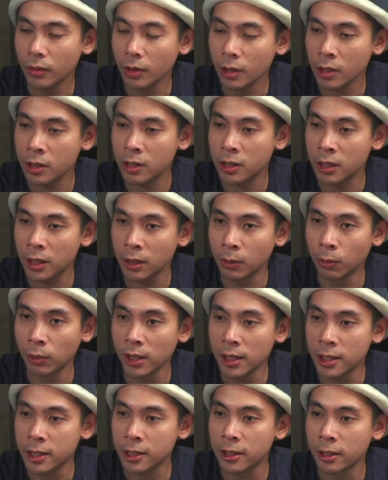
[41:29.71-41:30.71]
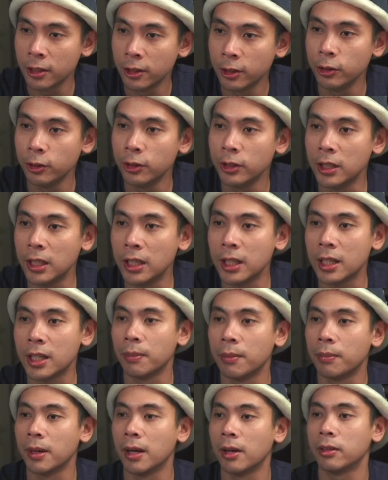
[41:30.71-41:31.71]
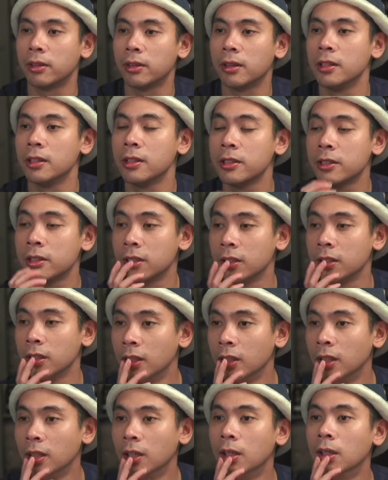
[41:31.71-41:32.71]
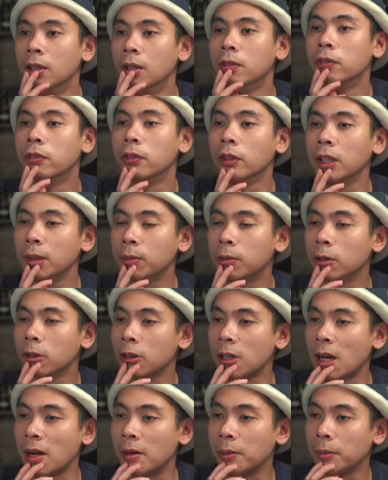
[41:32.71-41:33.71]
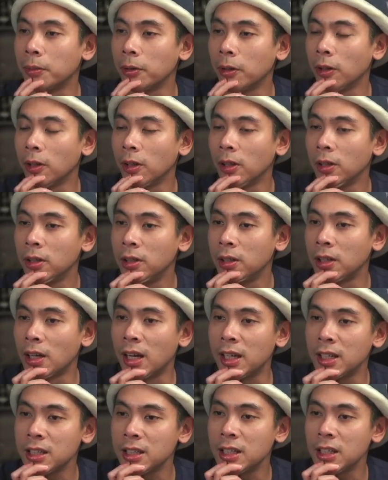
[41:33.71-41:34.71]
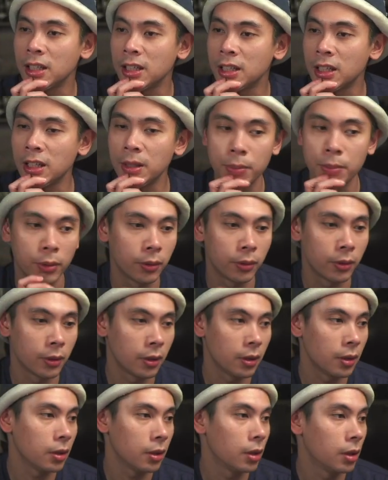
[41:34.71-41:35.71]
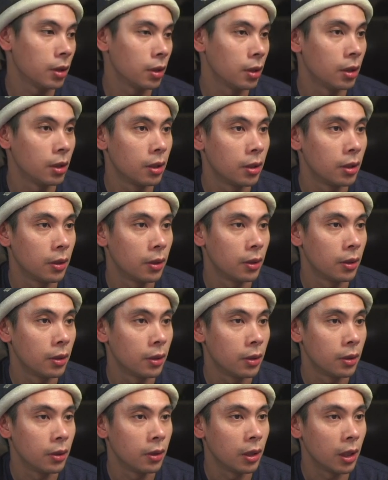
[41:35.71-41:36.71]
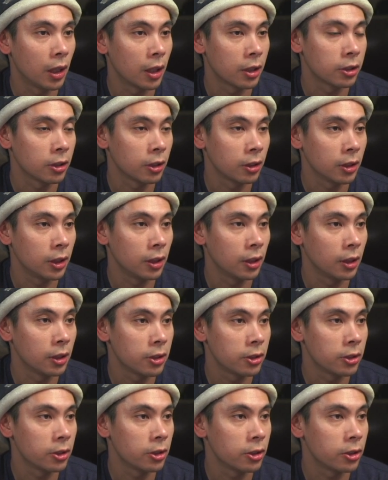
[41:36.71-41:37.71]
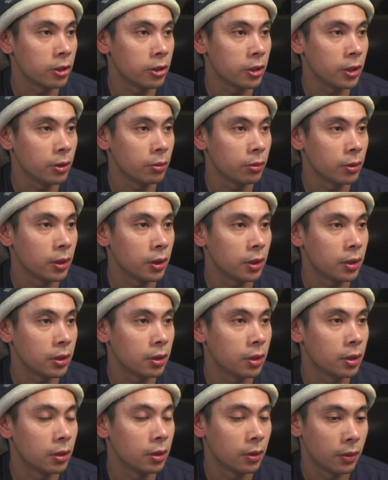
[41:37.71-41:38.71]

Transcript: Let's see, what's unique about this? Fully programmable, 9-key keyboard. Actually, let's just see what